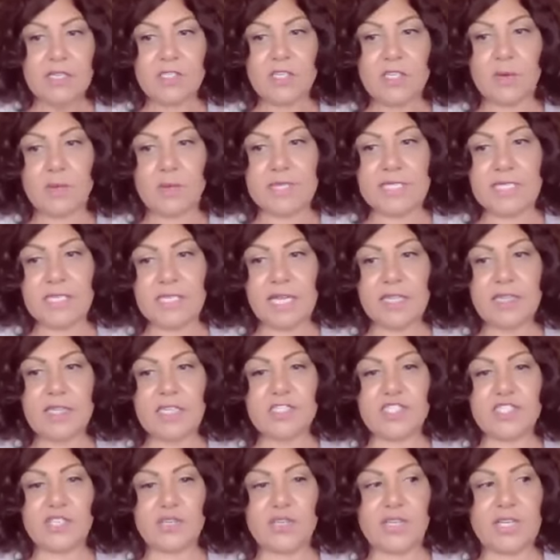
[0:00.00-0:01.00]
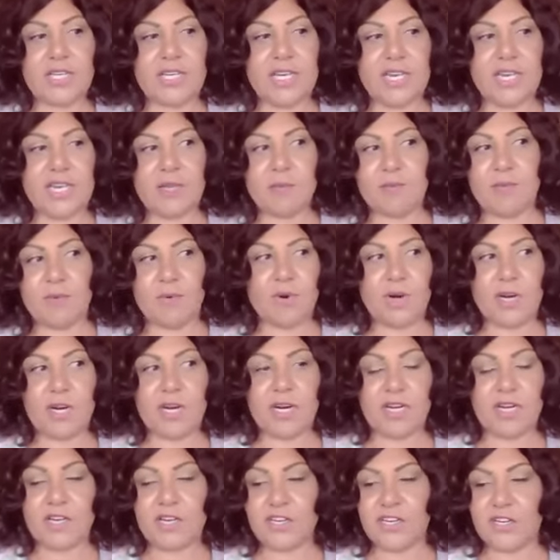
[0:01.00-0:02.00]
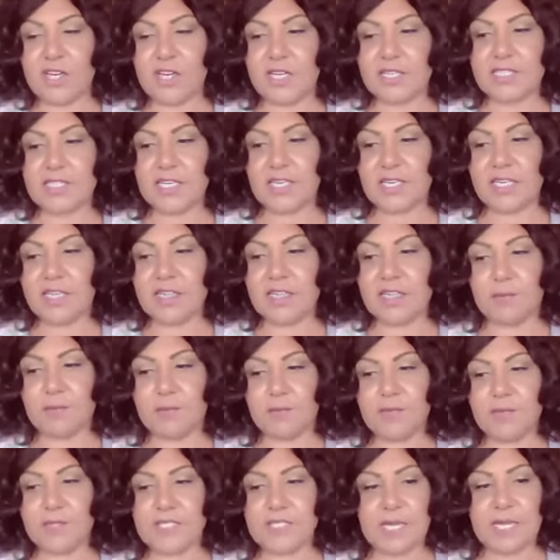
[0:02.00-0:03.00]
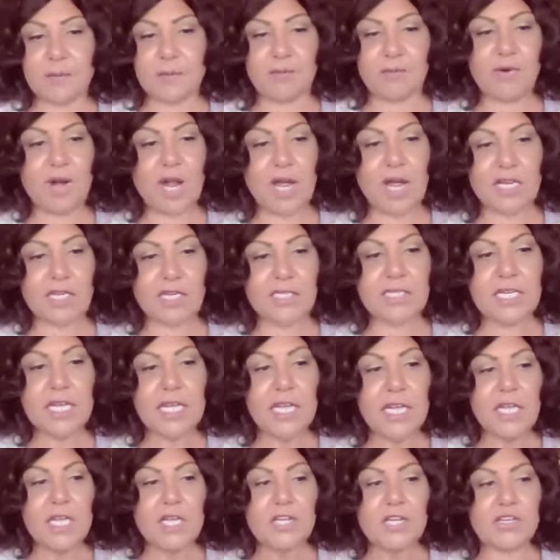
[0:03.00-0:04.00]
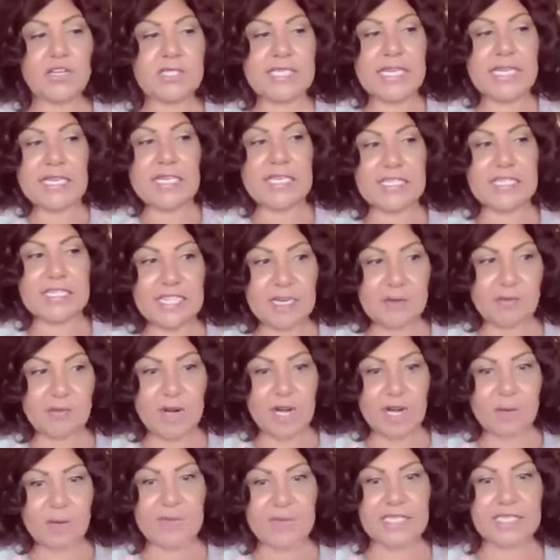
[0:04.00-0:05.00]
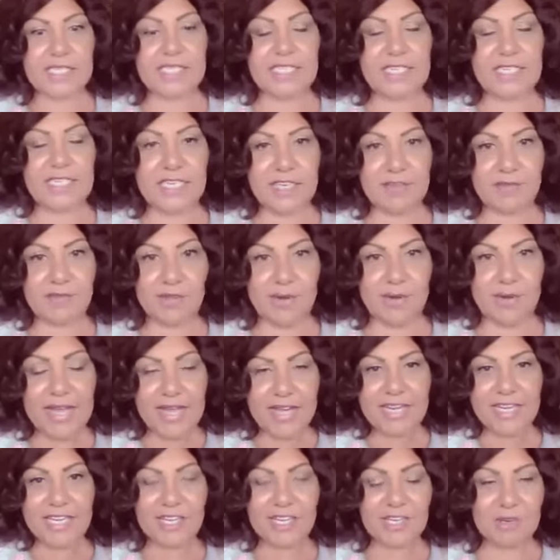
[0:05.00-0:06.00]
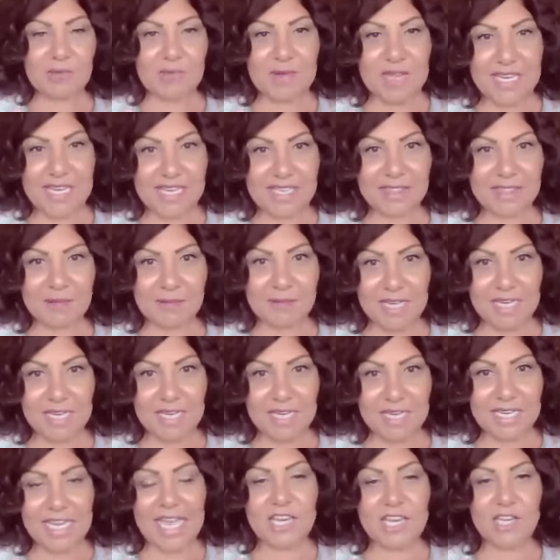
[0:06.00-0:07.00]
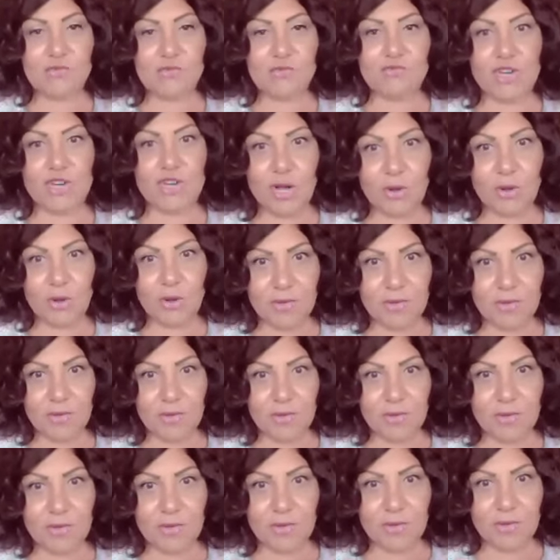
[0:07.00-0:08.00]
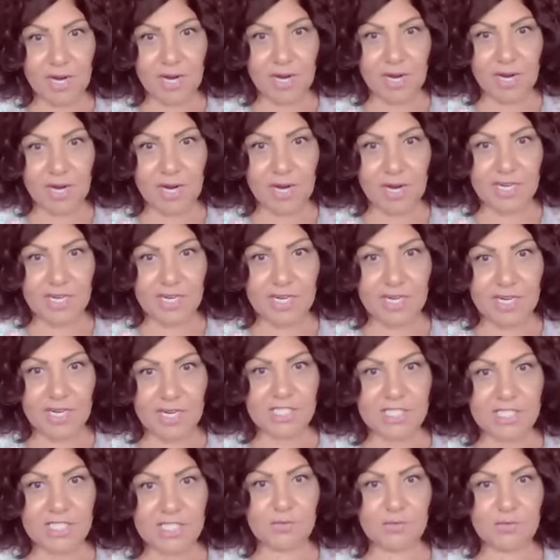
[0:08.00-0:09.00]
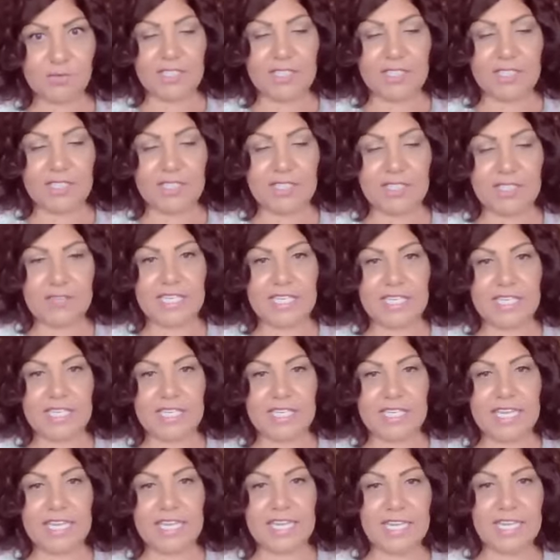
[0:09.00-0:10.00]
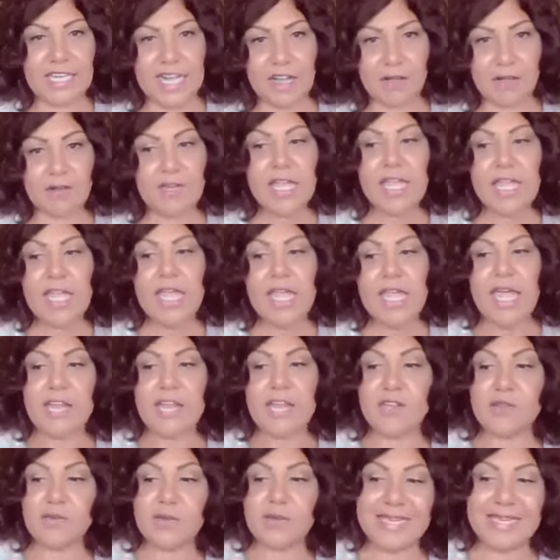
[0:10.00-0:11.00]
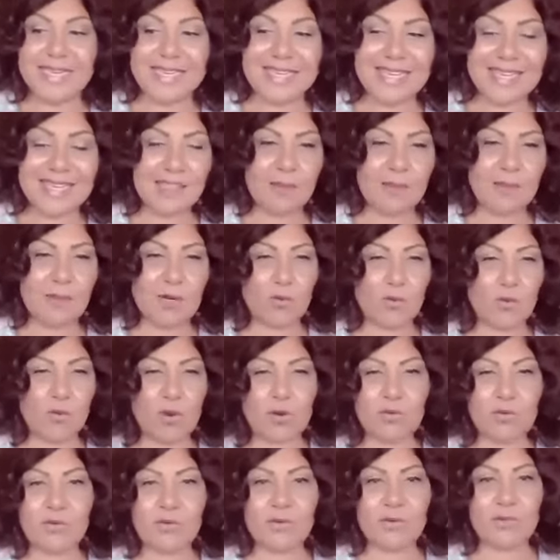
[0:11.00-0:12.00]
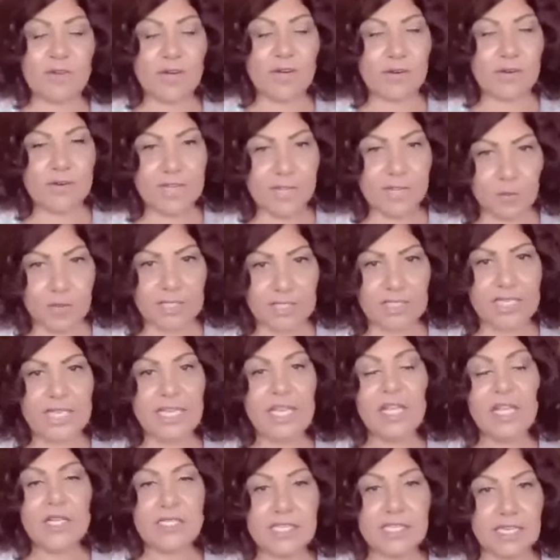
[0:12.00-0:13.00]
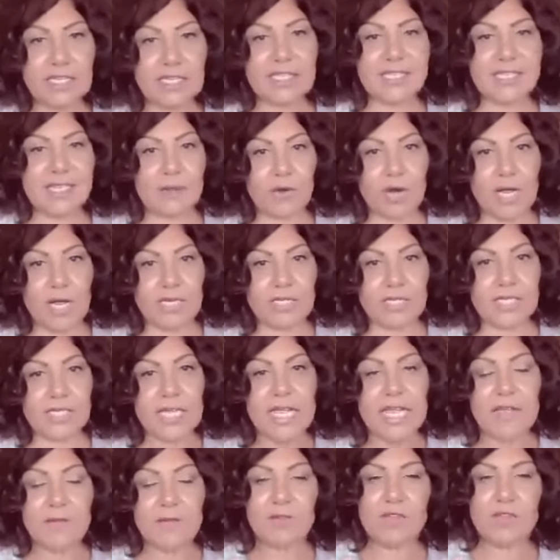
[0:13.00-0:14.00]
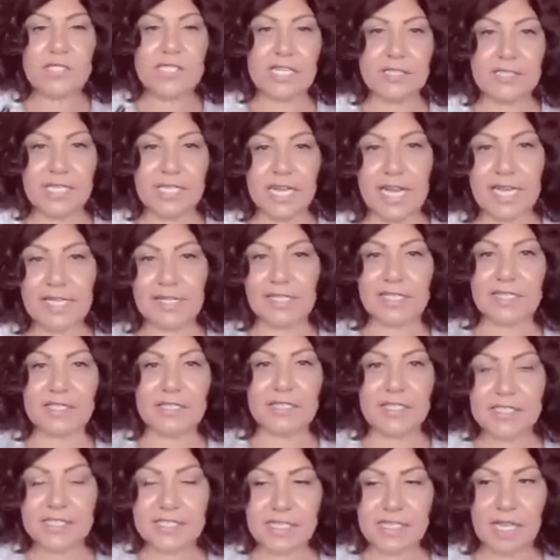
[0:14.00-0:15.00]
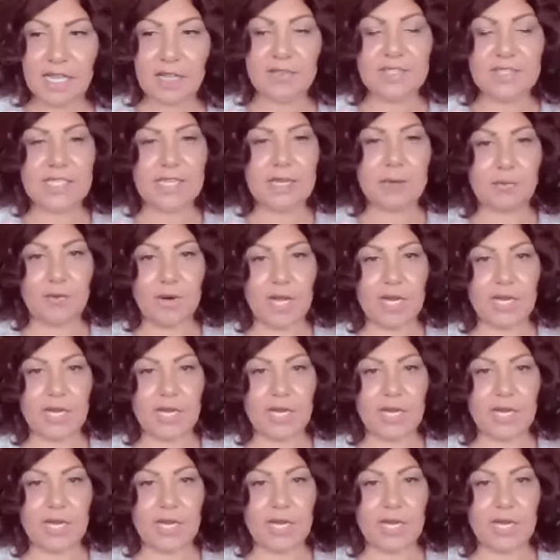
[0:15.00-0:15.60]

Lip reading: So it's not that you're getting bored and you're not selling the same product. You're selling the same product because it didn't give you a headache and you're making the money and you know the product. You've looked at it inside and out and you can get them a quote very quickly selling the same product. If you sell Thailand, sell the same product.